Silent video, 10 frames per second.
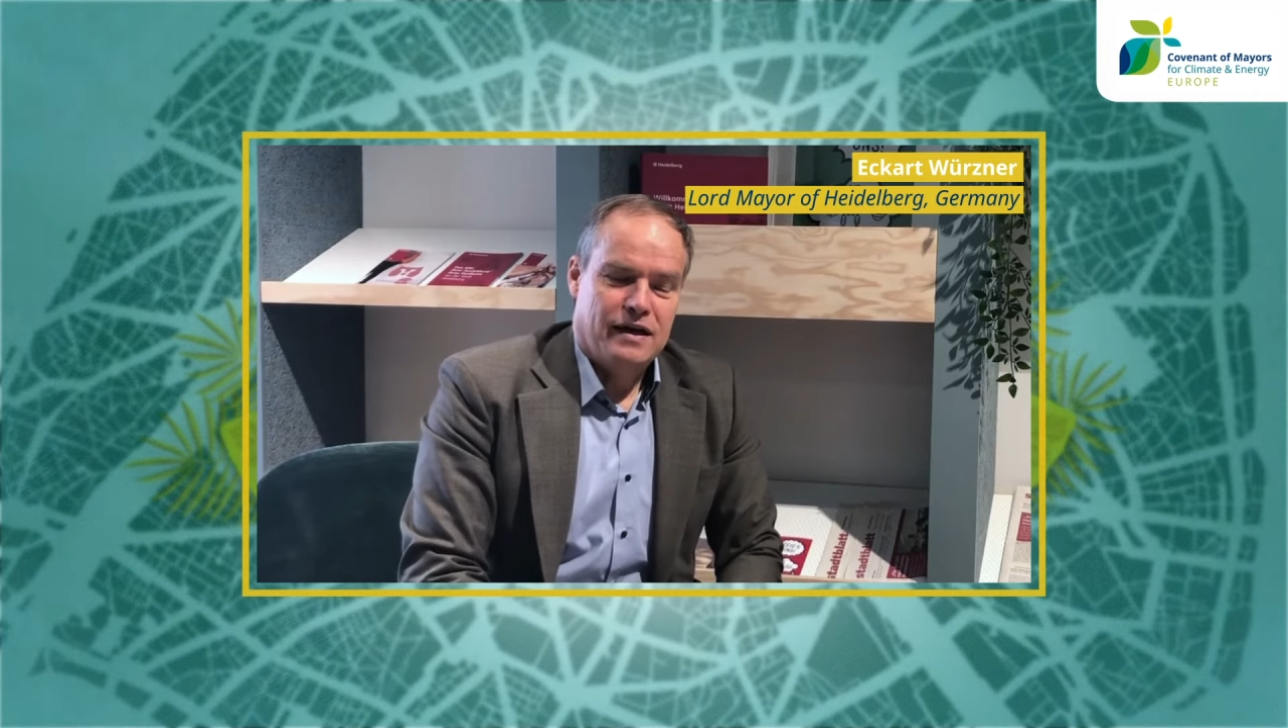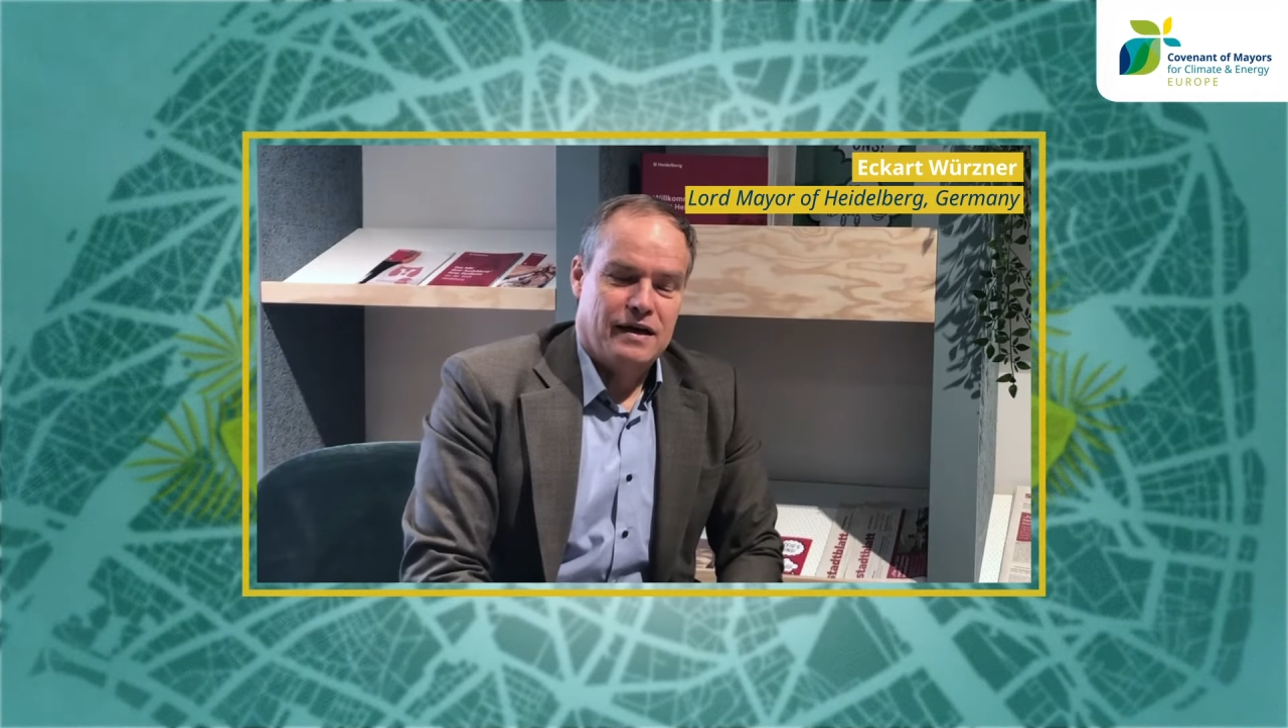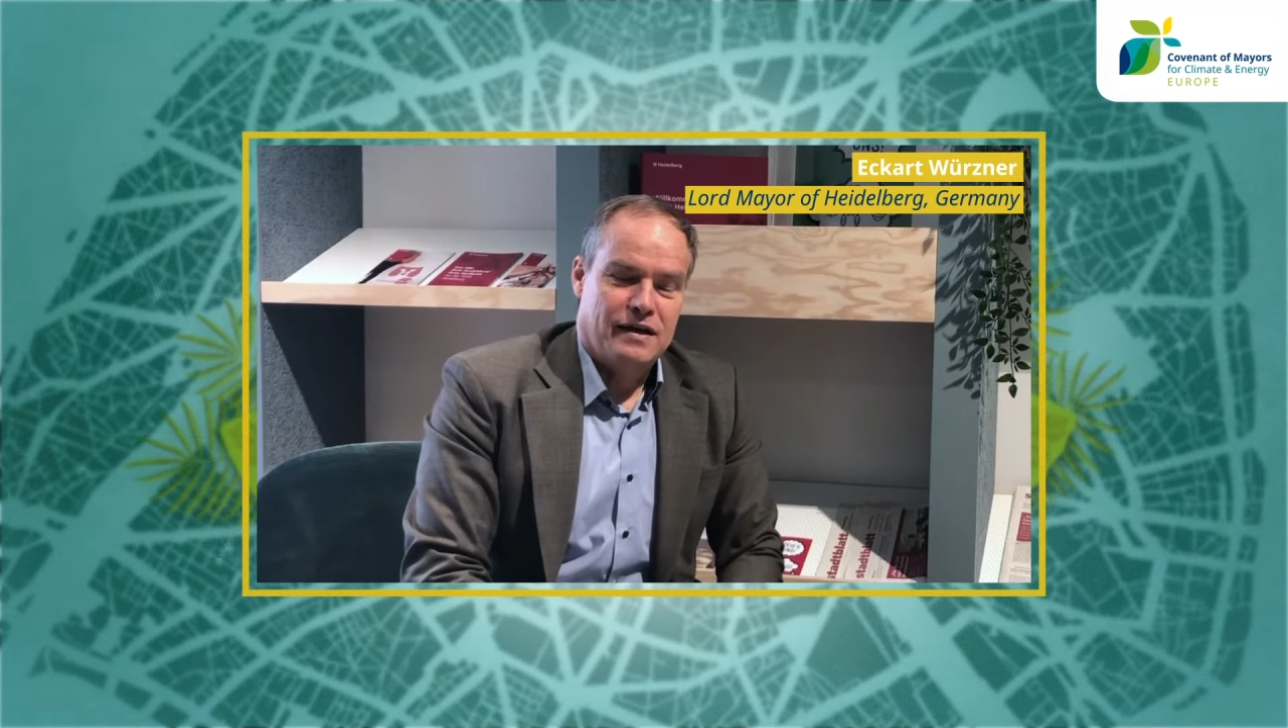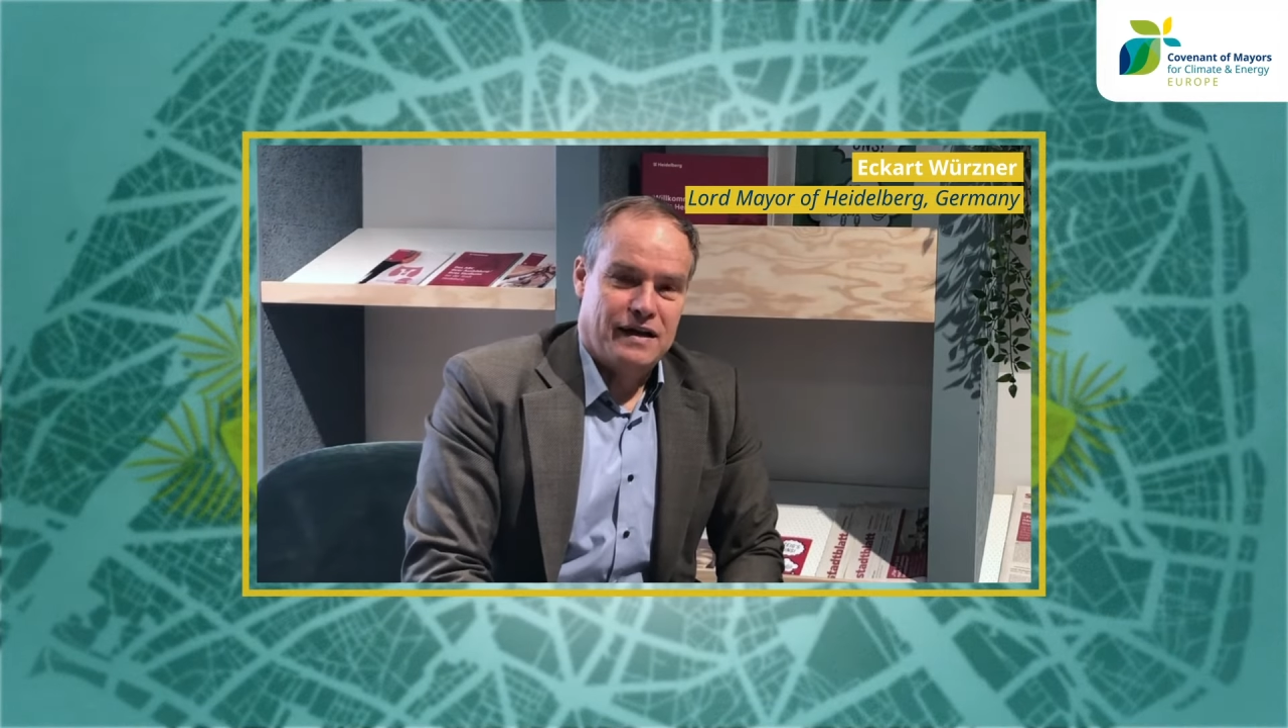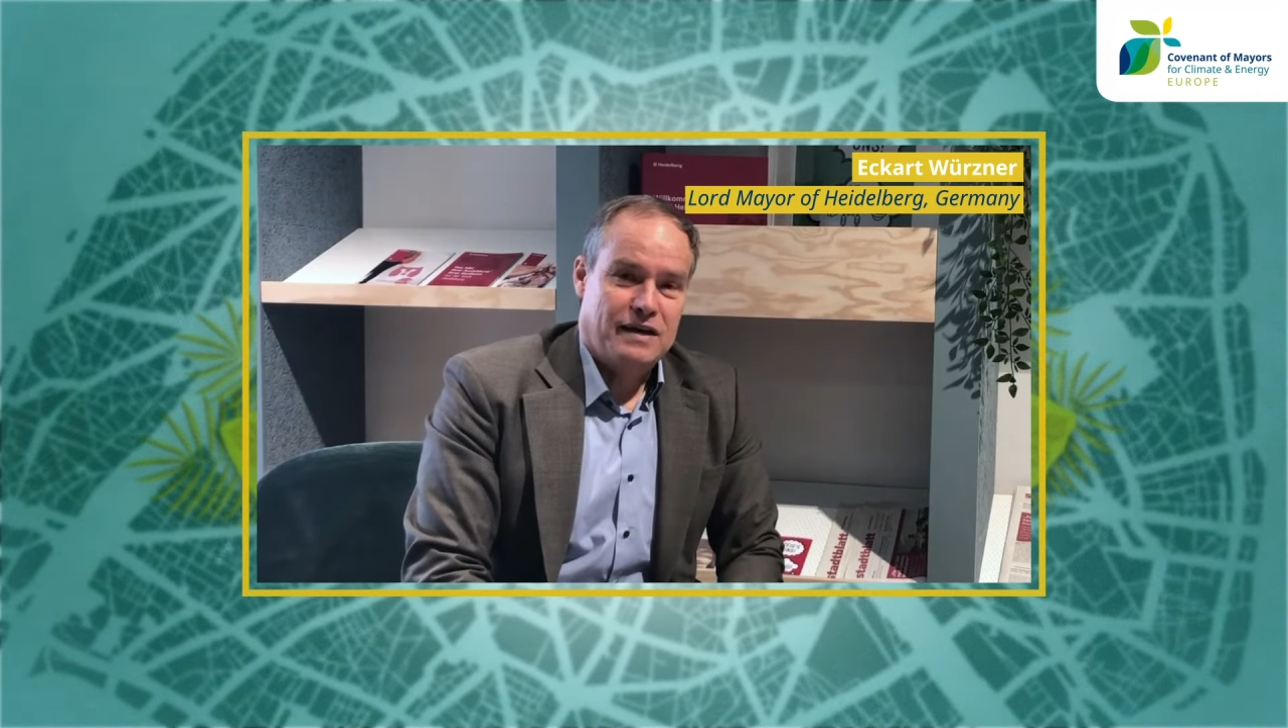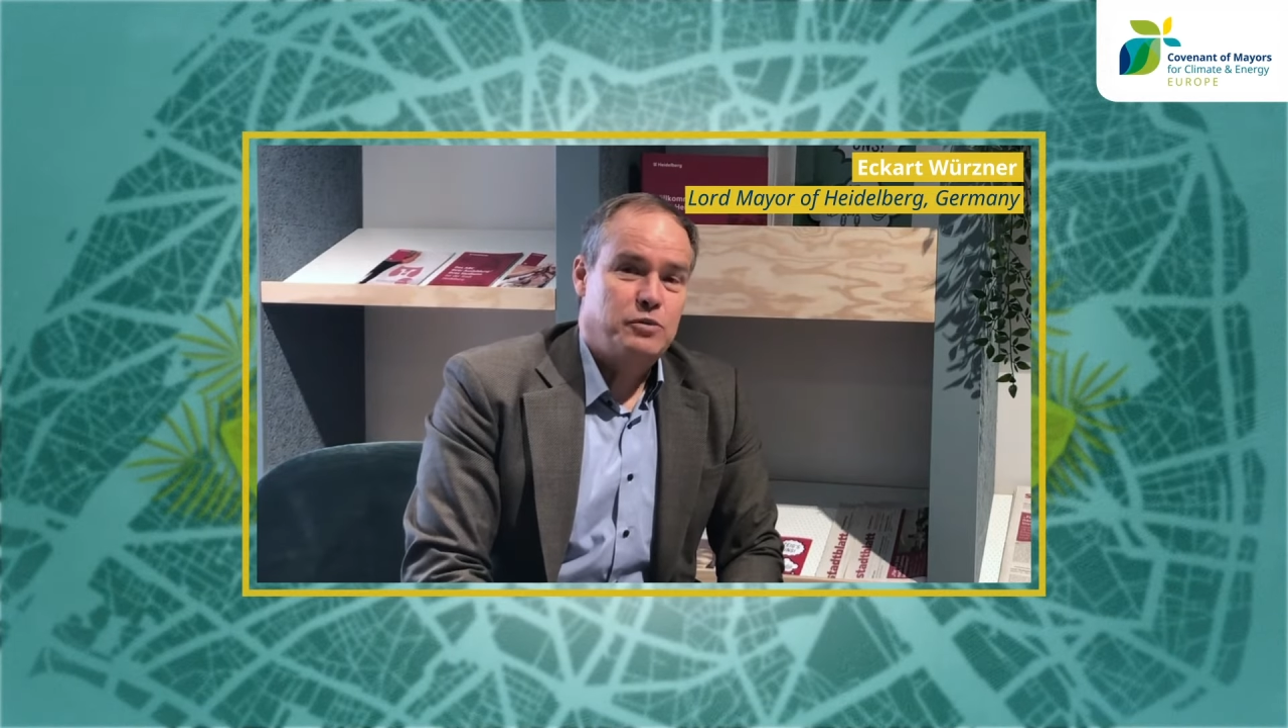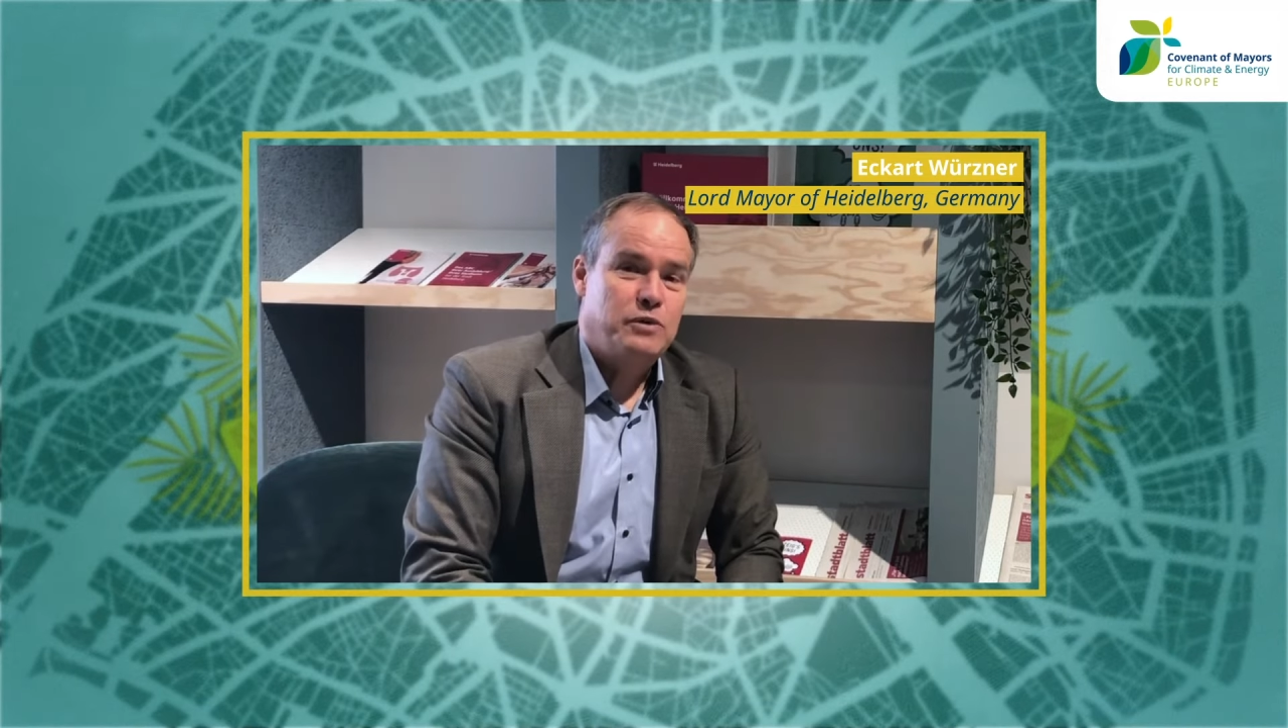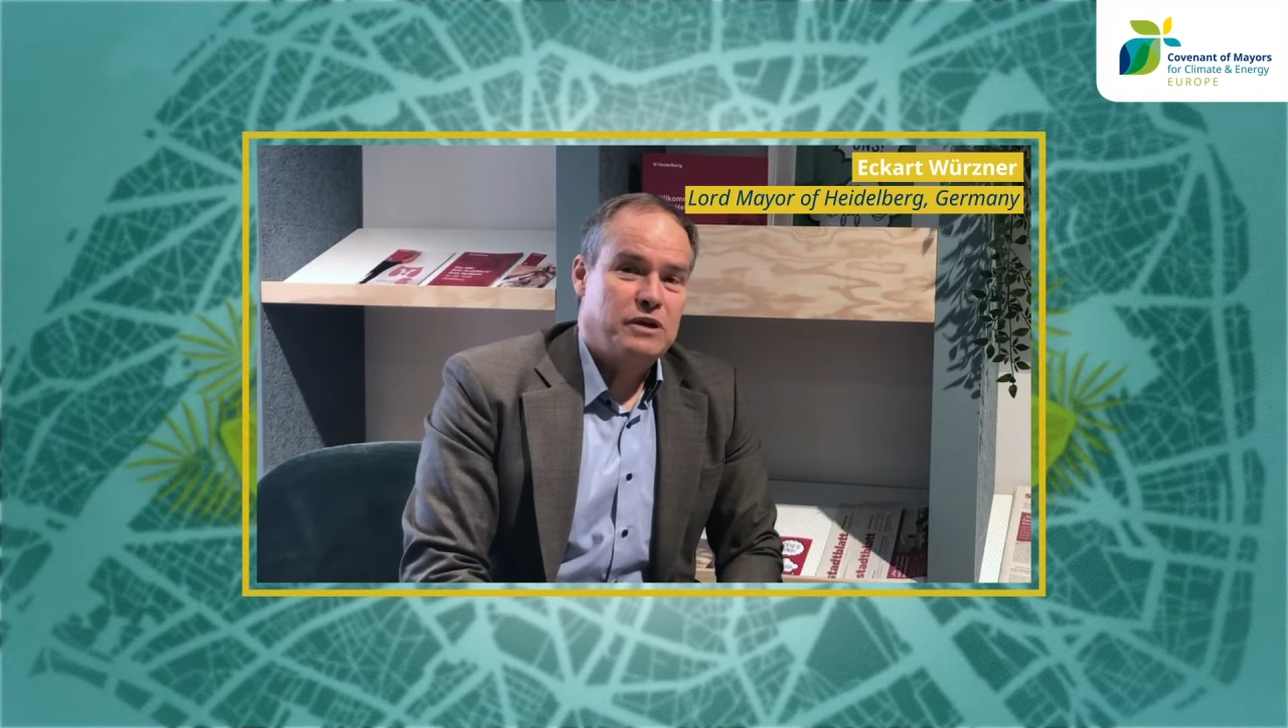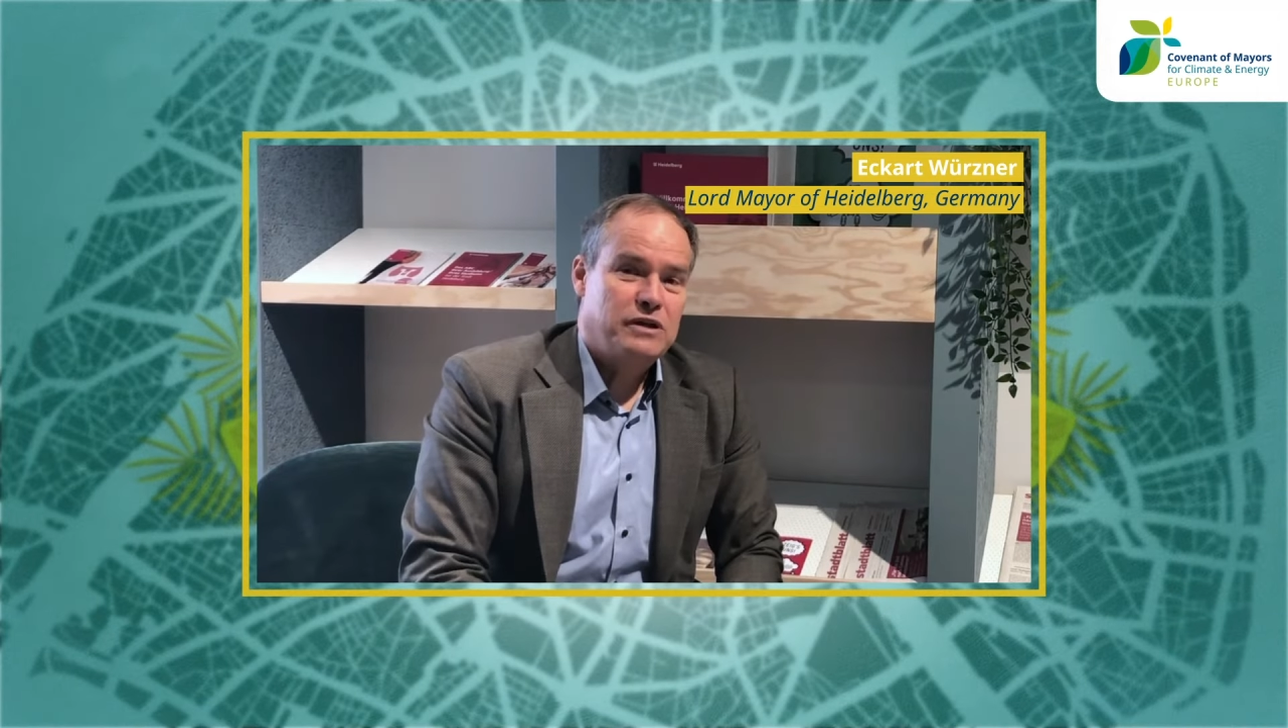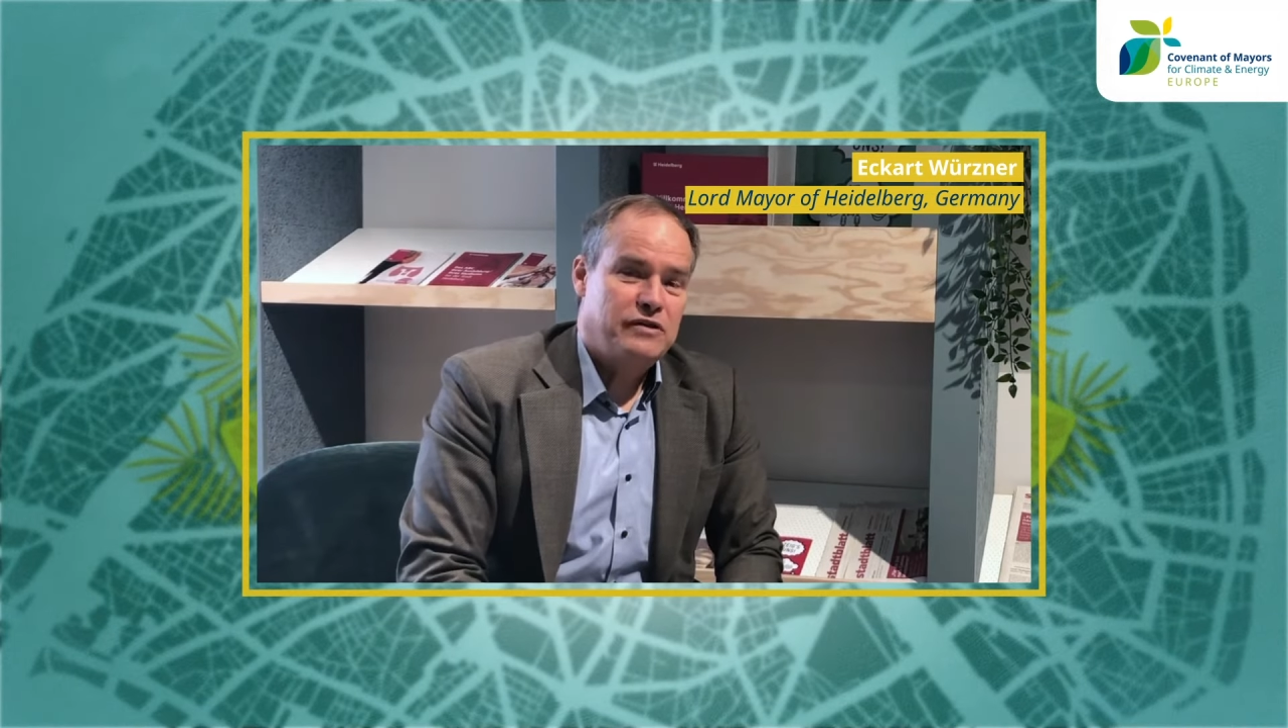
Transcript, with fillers: uh, that we will